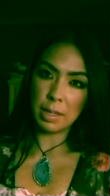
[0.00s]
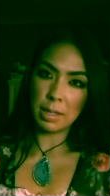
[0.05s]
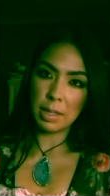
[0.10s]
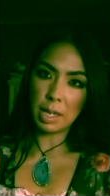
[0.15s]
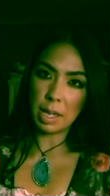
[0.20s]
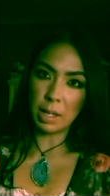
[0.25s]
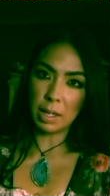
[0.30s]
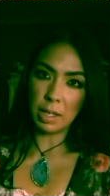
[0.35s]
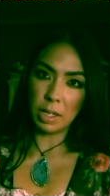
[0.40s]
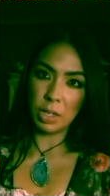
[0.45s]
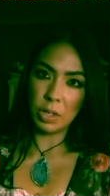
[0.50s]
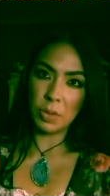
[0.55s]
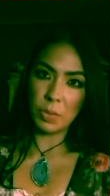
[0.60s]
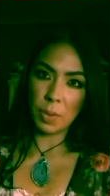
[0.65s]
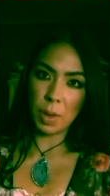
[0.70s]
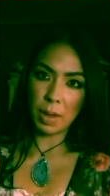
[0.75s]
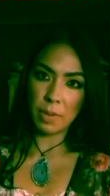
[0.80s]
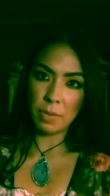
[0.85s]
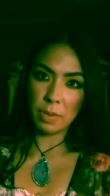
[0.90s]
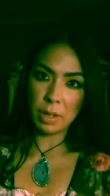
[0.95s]
telling you
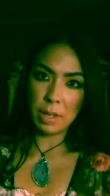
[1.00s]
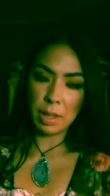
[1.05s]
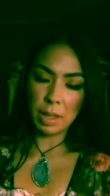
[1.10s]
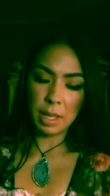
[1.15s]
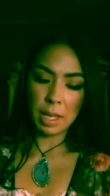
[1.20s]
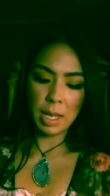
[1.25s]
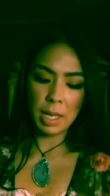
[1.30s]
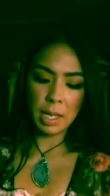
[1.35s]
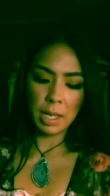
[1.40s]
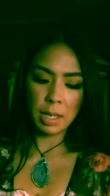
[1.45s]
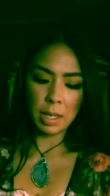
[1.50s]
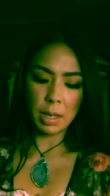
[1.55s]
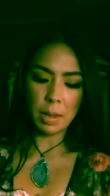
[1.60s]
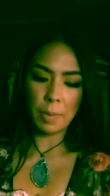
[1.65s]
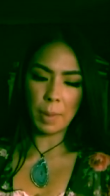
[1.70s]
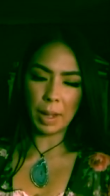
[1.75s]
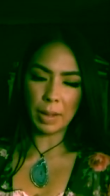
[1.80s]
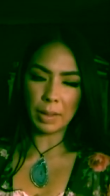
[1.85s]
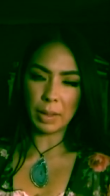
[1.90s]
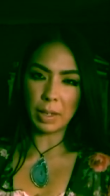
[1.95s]
everything
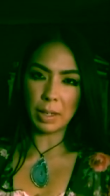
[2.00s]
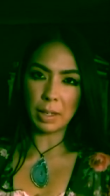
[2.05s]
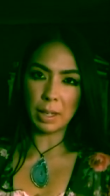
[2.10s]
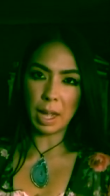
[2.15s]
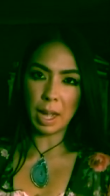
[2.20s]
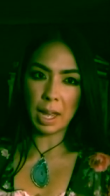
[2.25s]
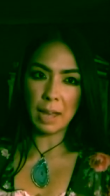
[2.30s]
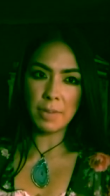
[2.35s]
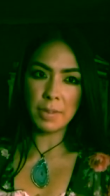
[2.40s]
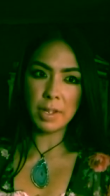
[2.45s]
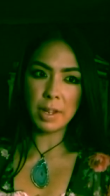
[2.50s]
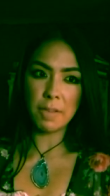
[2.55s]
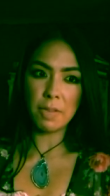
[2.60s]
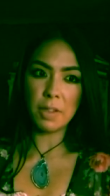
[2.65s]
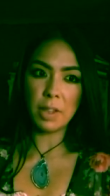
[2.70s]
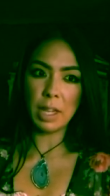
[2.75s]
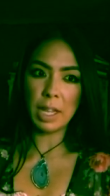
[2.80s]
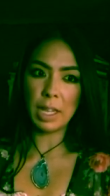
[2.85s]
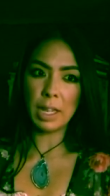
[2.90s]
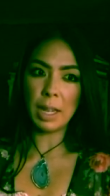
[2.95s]
about their lives. I
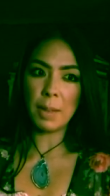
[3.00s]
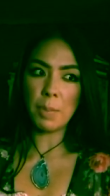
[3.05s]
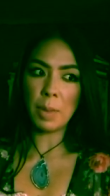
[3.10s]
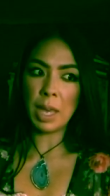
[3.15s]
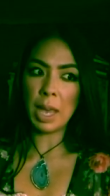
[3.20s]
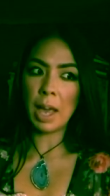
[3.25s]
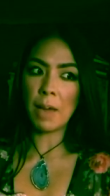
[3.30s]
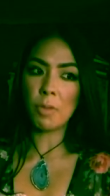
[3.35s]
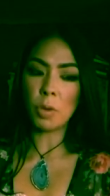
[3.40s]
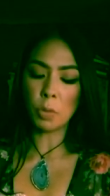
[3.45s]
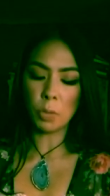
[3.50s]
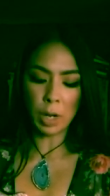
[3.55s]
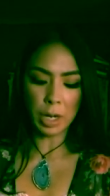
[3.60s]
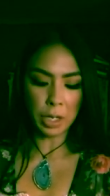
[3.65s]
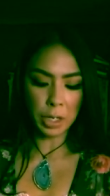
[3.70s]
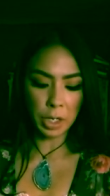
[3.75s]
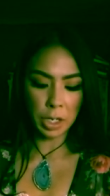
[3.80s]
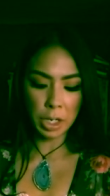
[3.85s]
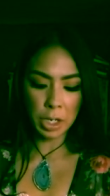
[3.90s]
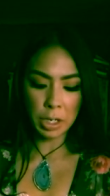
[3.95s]
feel like they may have a
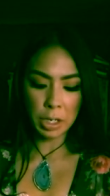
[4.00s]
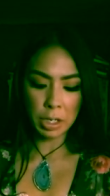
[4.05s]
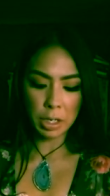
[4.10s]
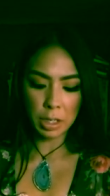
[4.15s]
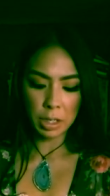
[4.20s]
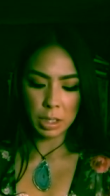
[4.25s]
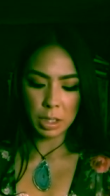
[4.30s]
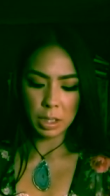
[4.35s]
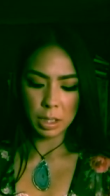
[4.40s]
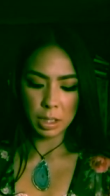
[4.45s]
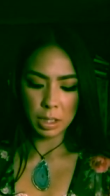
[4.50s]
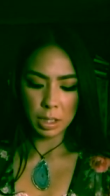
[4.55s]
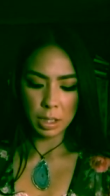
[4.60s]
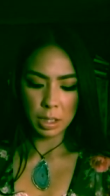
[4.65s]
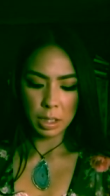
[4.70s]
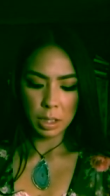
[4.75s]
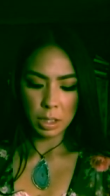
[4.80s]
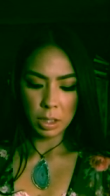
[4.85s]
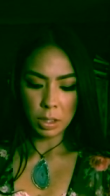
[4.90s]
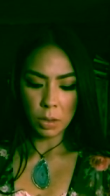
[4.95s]
record
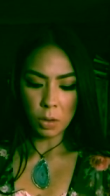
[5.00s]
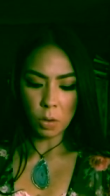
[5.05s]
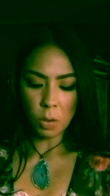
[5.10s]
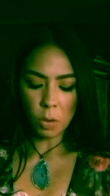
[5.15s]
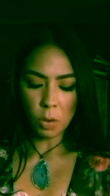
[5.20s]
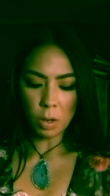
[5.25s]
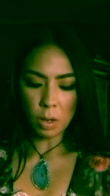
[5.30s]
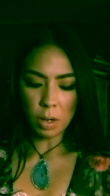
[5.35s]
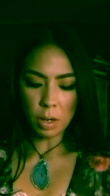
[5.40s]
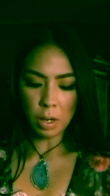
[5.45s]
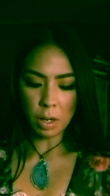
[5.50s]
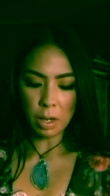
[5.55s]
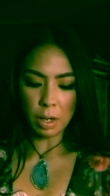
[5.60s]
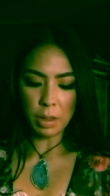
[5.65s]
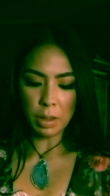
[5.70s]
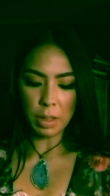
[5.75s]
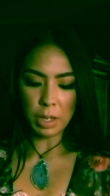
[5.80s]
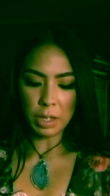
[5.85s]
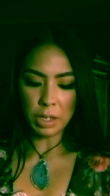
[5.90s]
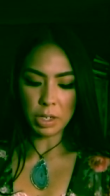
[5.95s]
or
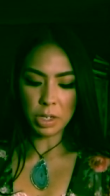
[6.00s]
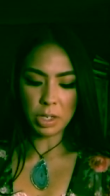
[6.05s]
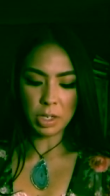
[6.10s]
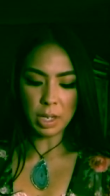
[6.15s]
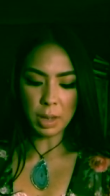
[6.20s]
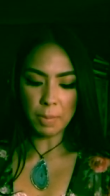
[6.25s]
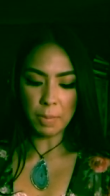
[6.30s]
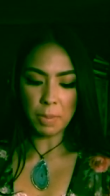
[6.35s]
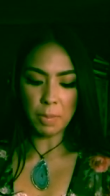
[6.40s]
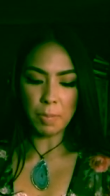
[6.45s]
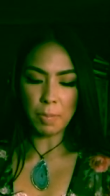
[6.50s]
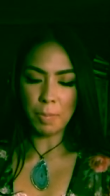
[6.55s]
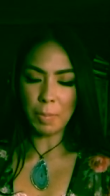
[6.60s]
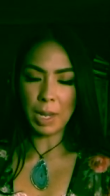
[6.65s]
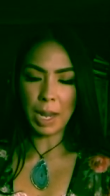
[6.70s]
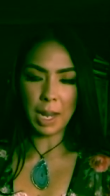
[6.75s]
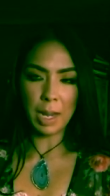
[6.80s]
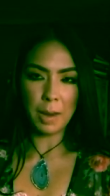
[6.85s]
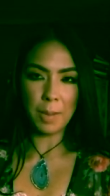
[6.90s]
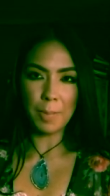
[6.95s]
there's some
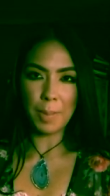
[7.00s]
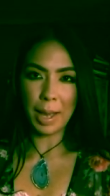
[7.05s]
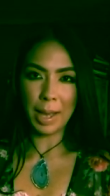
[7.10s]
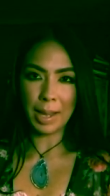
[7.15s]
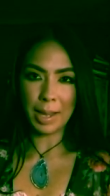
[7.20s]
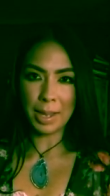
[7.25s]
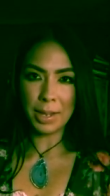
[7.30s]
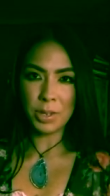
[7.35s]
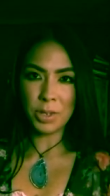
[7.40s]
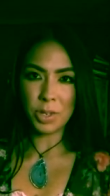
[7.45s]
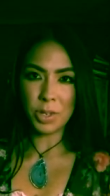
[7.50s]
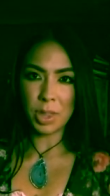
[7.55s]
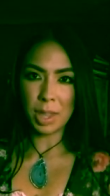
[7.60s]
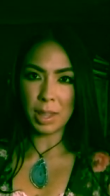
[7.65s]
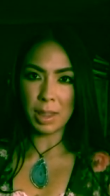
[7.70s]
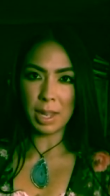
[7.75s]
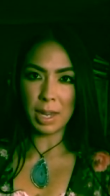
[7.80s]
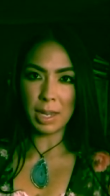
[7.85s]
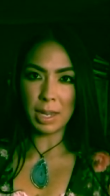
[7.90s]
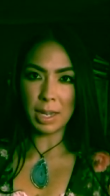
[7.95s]
kind of baggage
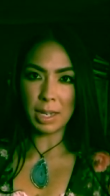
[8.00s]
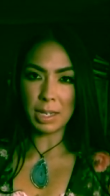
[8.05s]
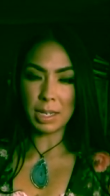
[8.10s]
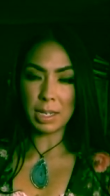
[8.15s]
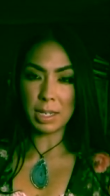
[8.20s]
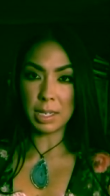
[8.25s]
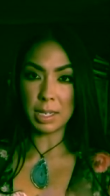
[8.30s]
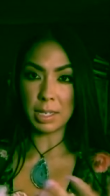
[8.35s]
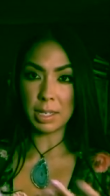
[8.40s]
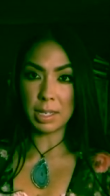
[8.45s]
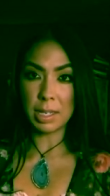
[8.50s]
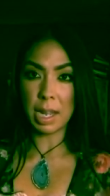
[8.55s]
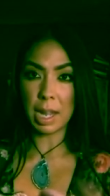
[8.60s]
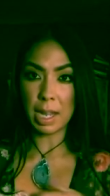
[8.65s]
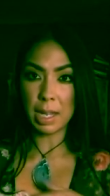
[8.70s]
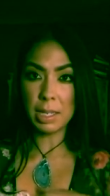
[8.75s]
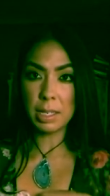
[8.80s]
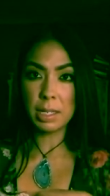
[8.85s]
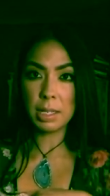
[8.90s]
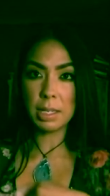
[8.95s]
that they need to
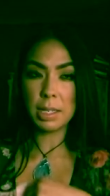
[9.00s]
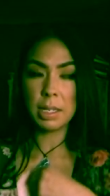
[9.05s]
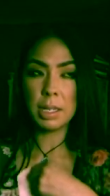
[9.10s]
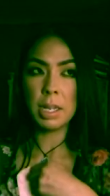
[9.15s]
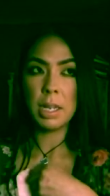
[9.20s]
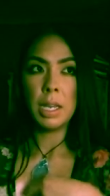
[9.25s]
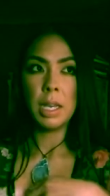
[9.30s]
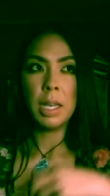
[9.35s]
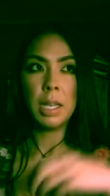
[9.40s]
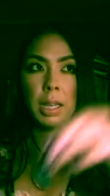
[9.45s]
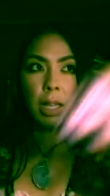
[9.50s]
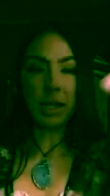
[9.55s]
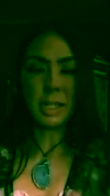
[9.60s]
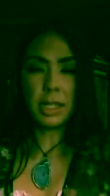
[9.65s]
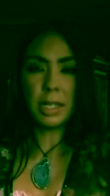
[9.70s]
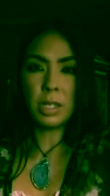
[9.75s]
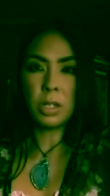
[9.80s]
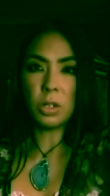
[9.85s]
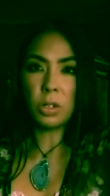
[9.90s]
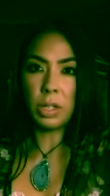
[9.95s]
discuss
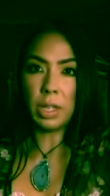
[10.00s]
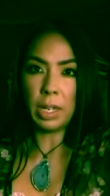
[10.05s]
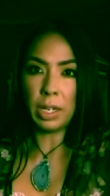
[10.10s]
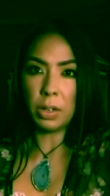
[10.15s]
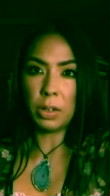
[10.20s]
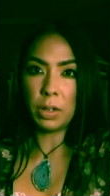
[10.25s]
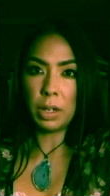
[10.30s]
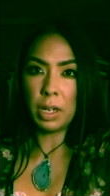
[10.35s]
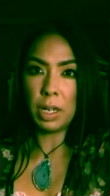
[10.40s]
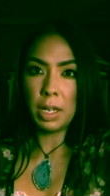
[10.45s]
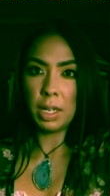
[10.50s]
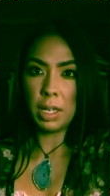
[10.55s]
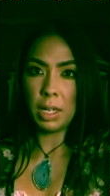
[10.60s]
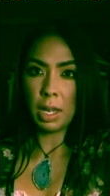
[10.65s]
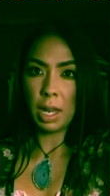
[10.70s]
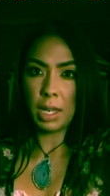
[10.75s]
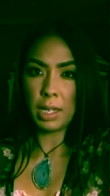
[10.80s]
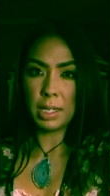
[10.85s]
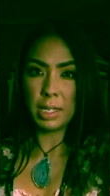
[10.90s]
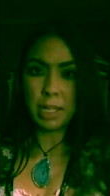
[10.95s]
that's still lingering.
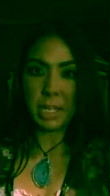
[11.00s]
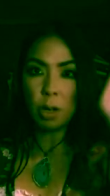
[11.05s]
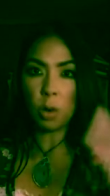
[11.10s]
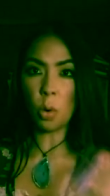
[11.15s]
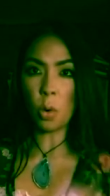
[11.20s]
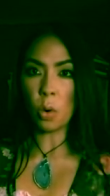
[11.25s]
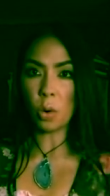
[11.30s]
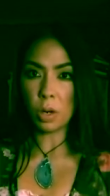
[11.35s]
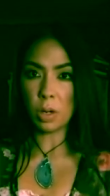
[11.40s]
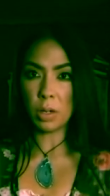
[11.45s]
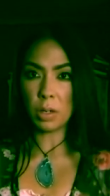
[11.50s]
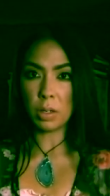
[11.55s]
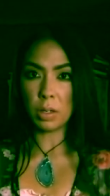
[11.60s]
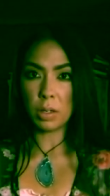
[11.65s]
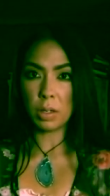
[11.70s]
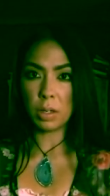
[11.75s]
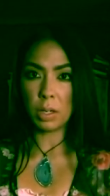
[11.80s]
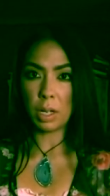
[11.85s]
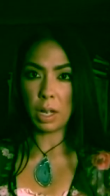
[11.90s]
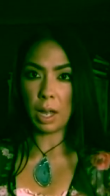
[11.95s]
I see court
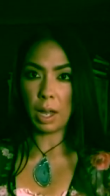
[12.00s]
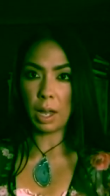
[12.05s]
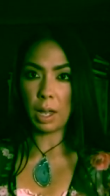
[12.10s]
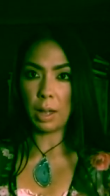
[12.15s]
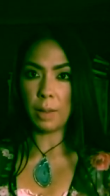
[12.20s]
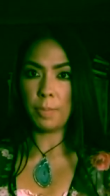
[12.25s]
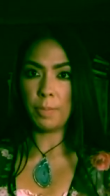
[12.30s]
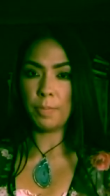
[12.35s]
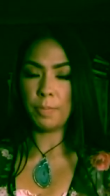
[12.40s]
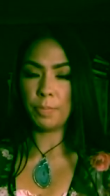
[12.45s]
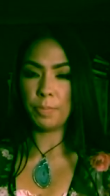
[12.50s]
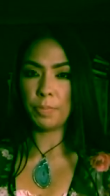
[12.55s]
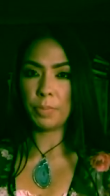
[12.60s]
um,